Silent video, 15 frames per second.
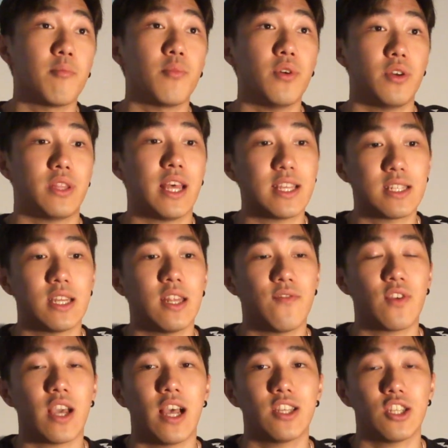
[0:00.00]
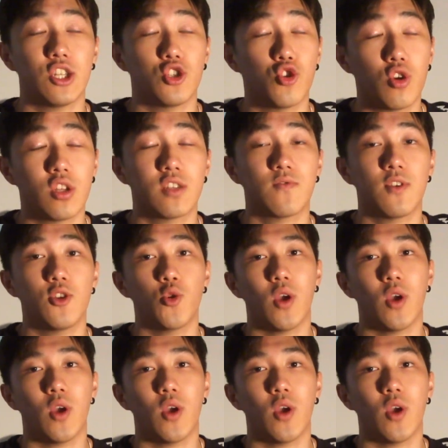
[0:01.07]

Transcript: But that's it. If you guys enjoyed this video,